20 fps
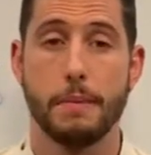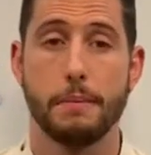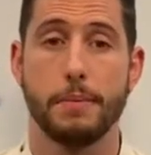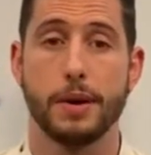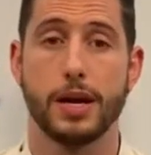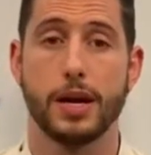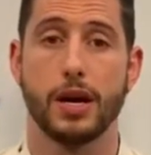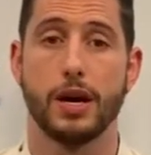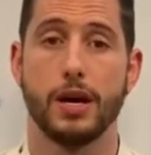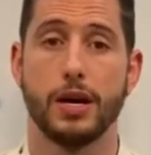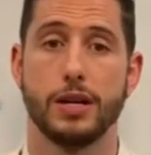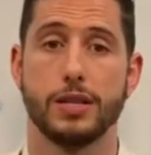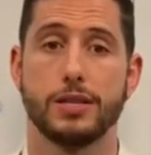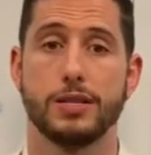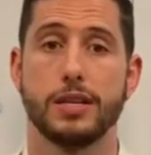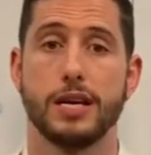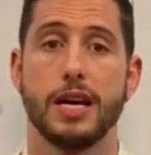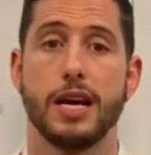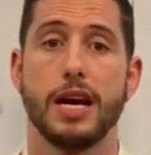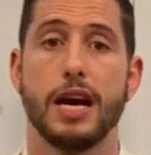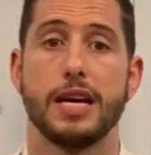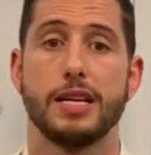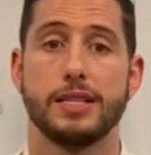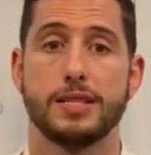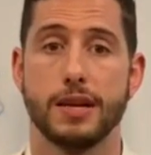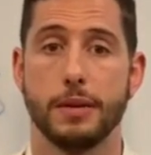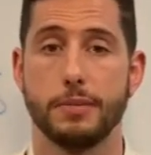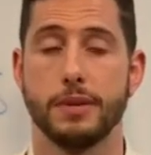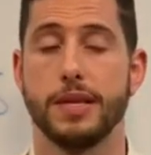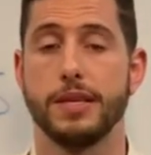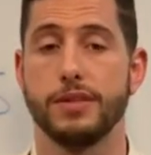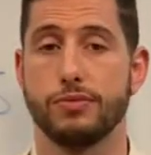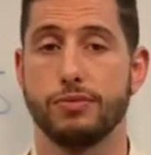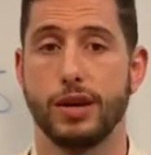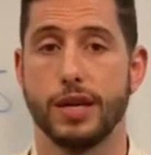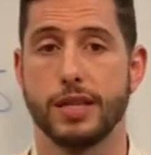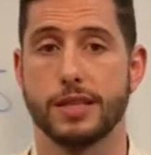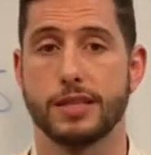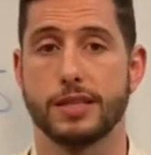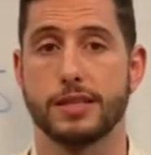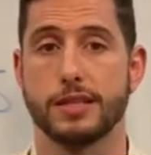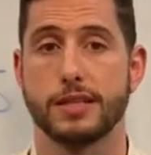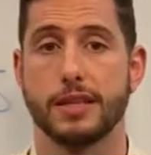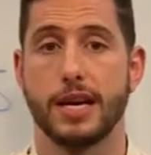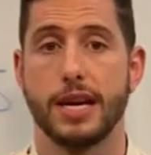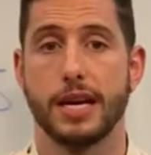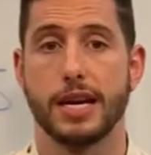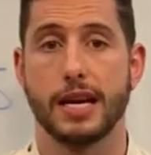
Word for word: because some of these risks